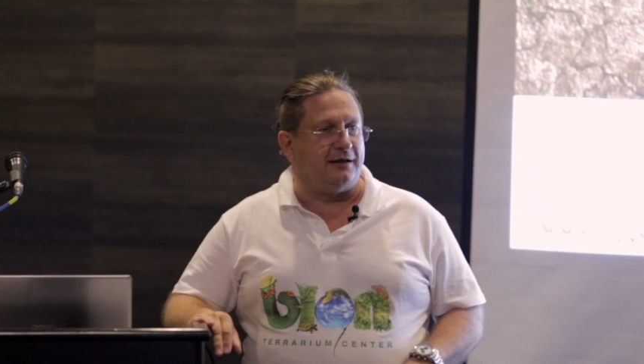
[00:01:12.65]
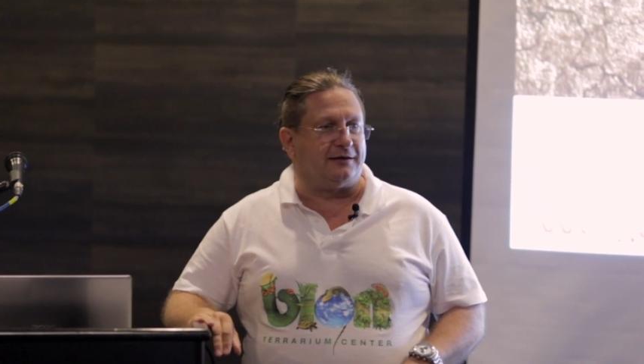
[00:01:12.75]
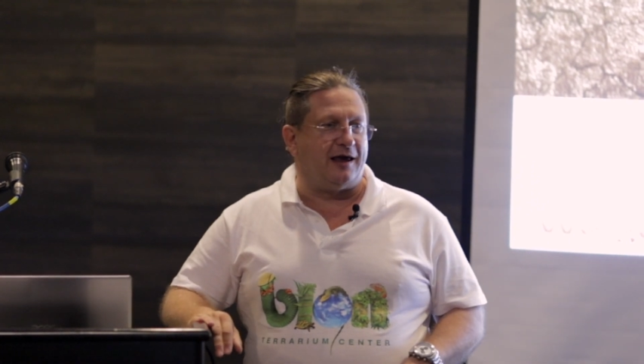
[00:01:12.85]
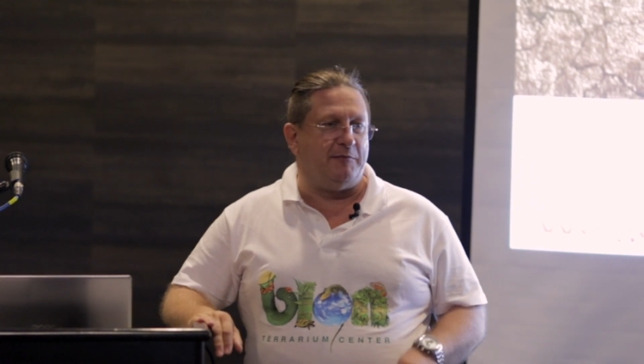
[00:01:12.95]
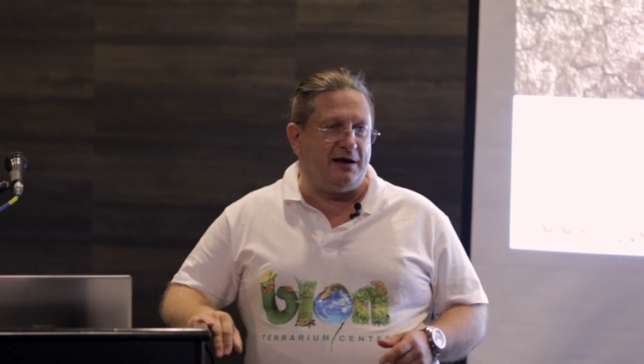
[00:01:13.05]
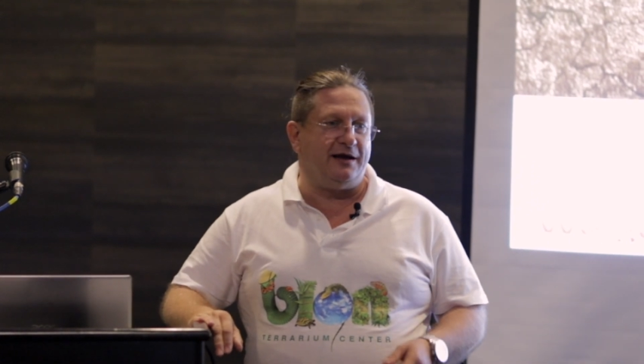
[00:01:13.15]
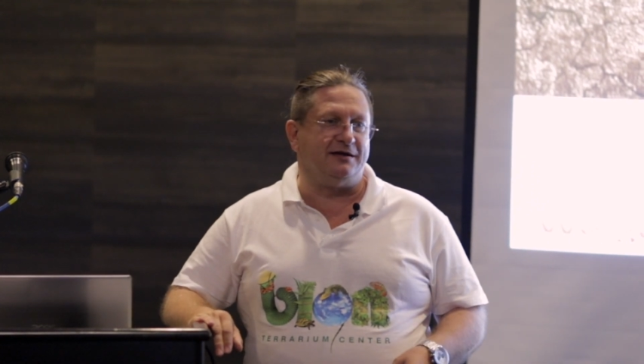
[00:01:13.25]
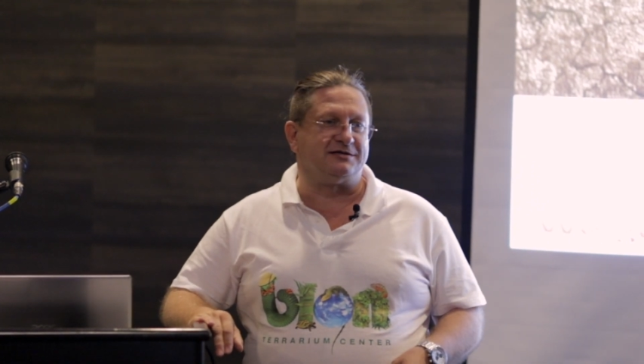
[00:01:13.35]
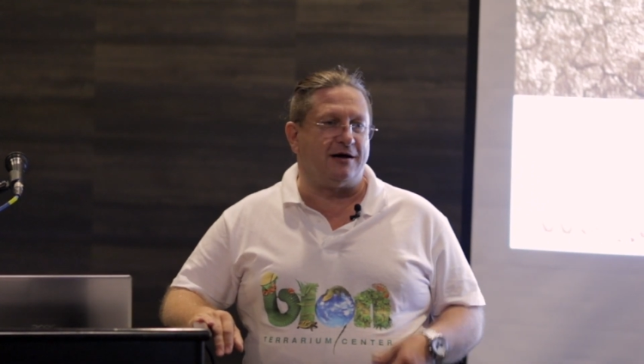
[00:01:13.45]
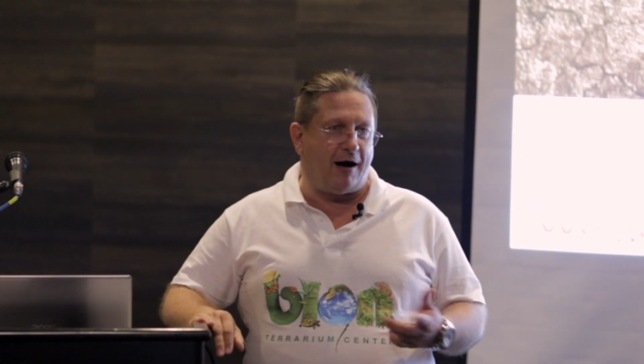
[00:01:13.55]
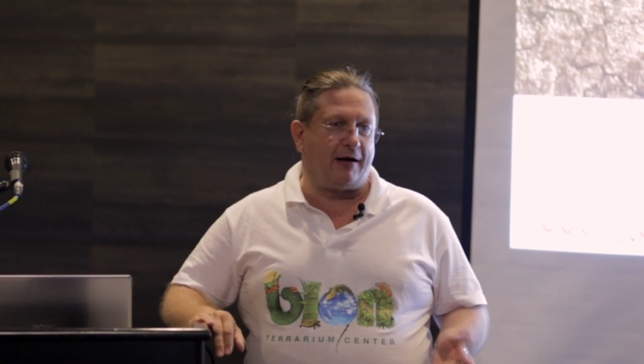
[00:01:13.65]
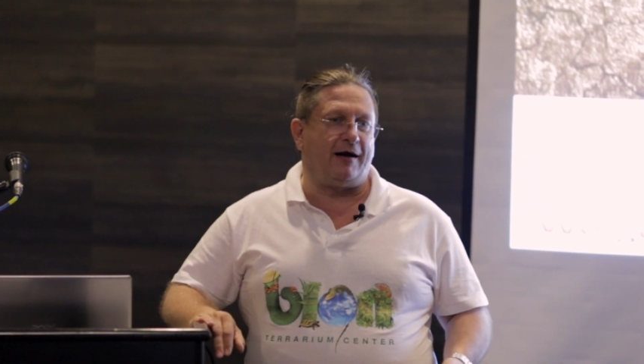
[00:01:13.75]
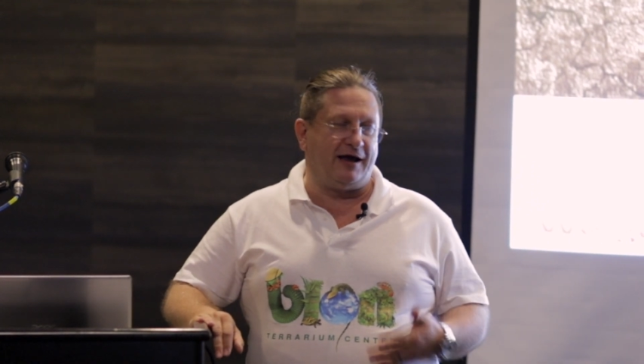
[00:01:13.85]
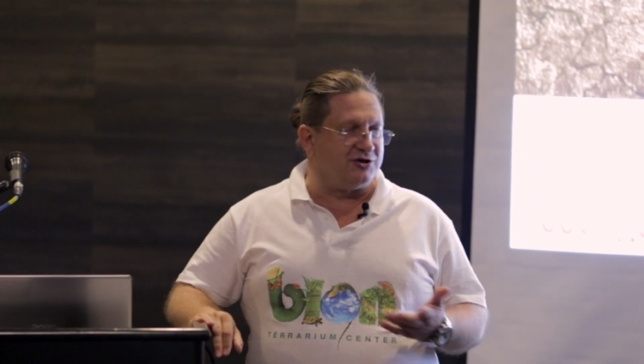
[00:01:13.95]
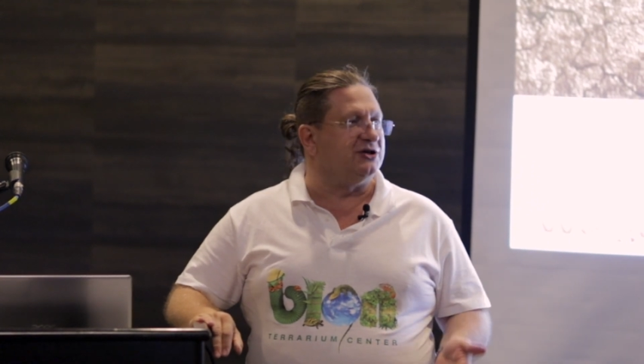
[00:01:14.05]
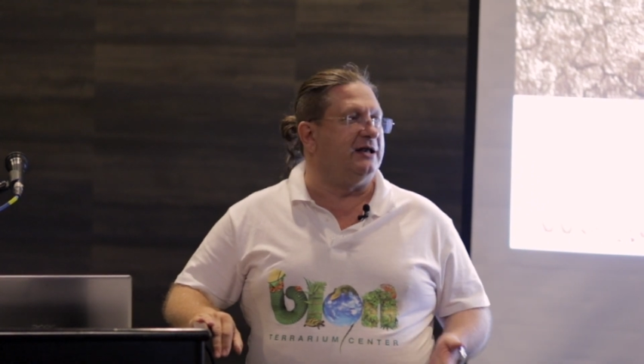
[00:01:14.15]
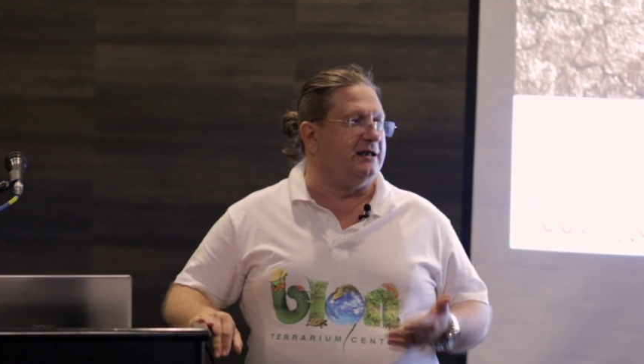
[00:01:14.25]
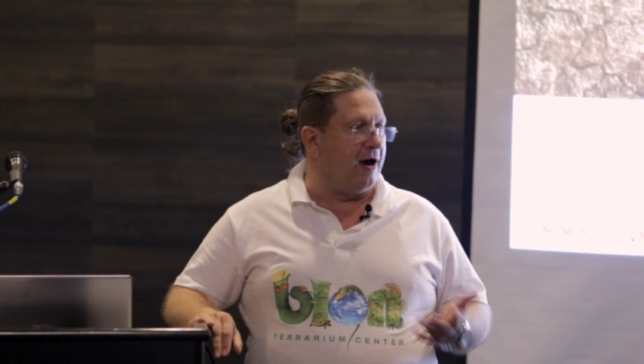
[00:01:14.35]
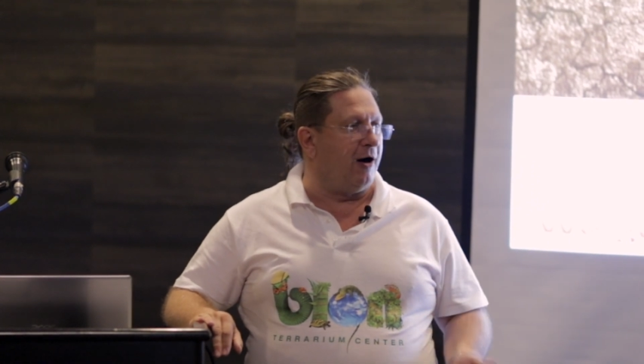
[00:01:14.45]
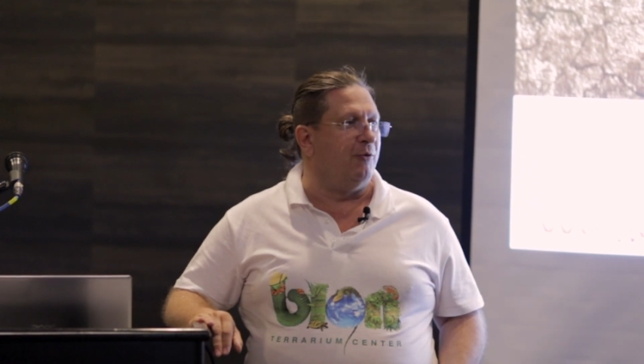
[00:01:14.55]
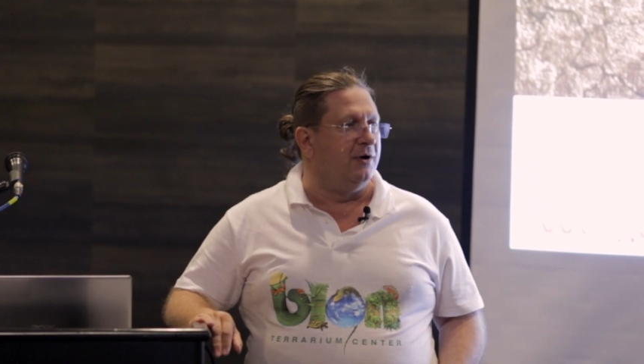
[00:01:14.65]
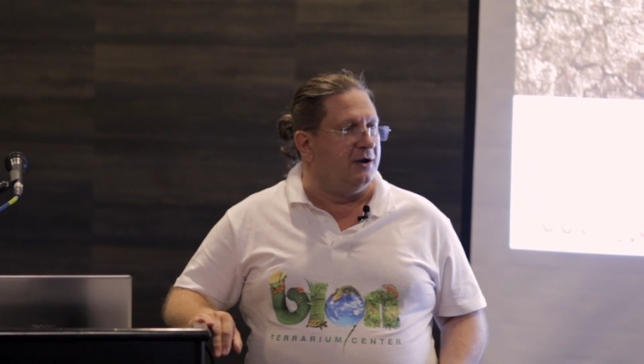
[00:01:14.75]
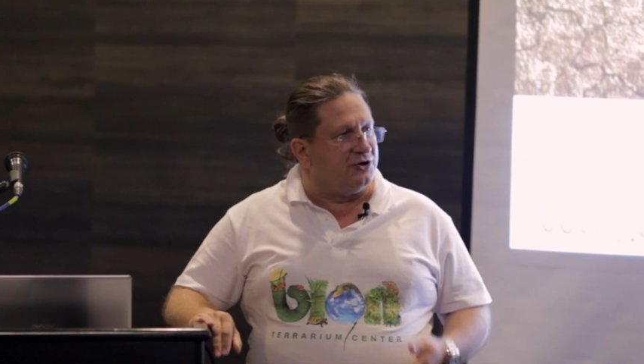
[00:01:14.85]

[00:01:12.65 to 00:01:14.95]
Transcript: that chameleons are actually now